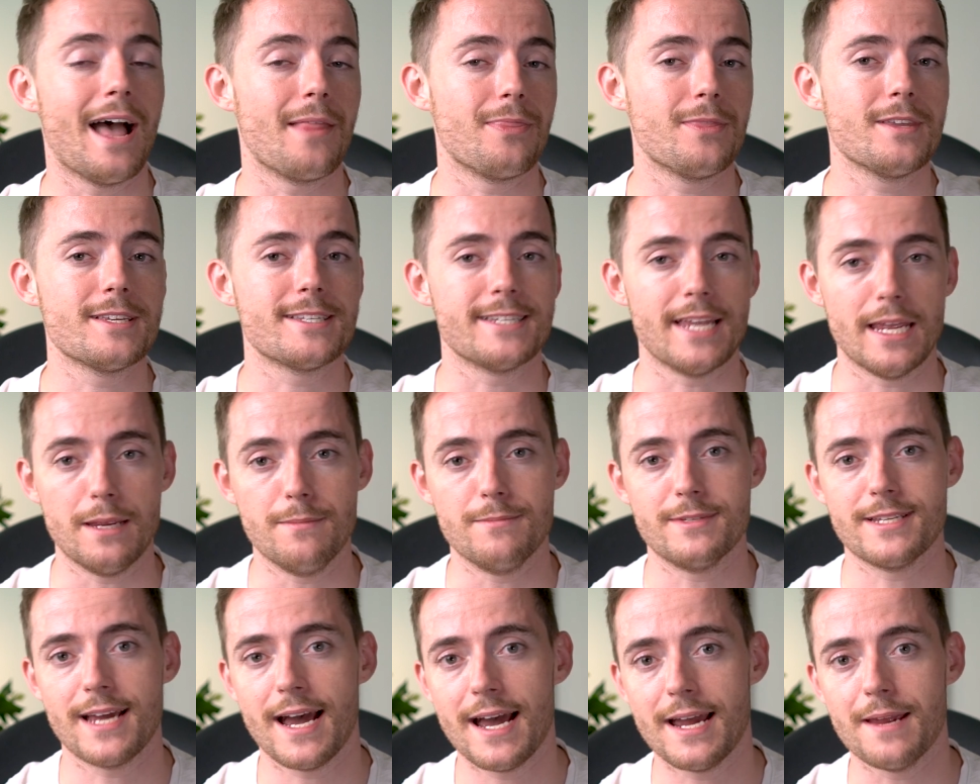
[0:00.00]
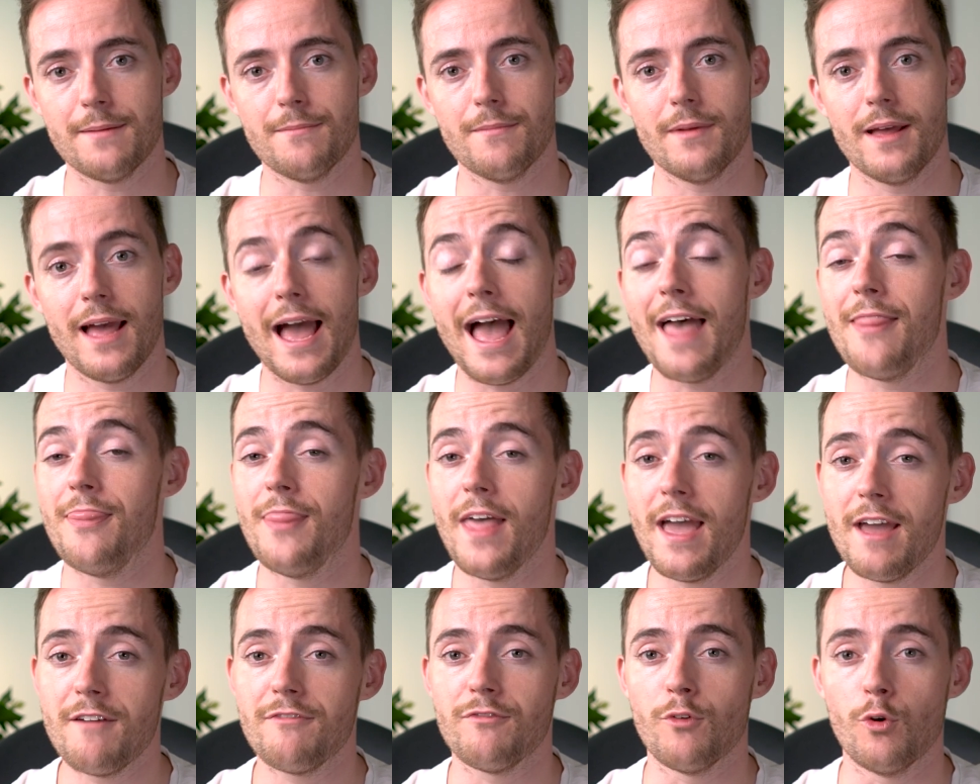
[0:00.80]
at the same time, and
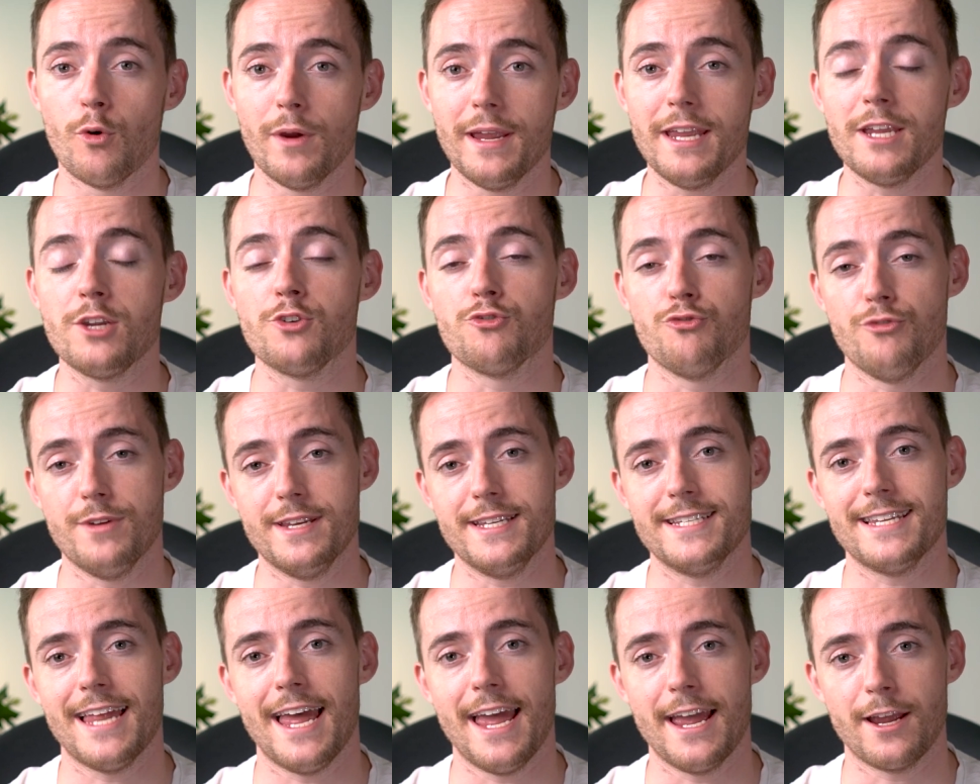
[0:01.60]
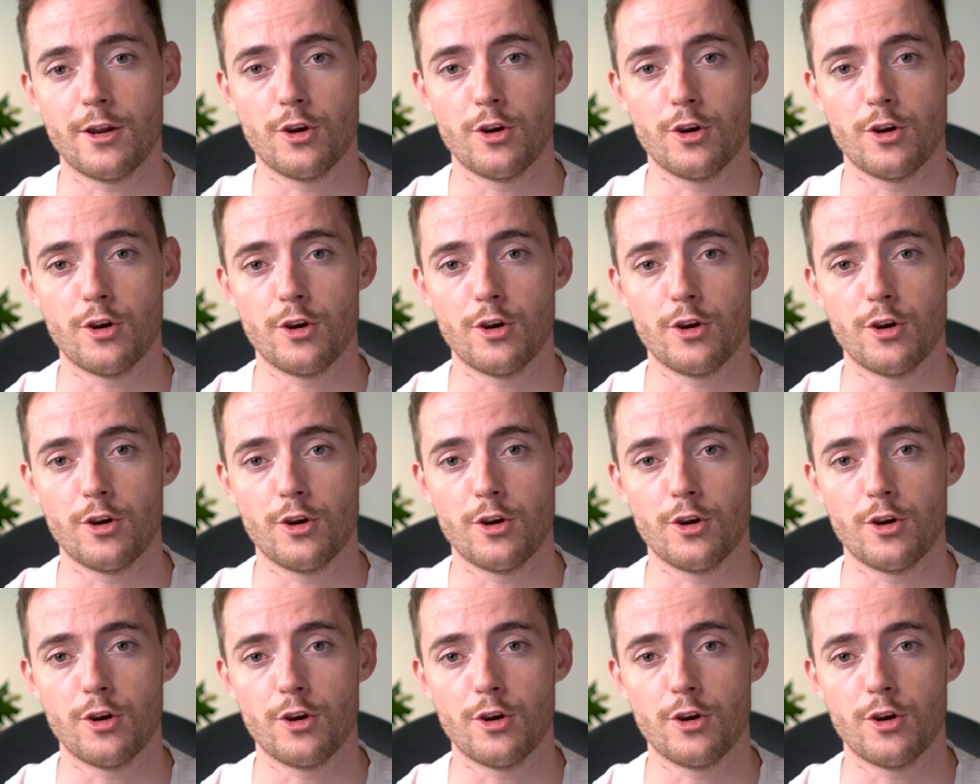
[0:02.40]
therefore increased hair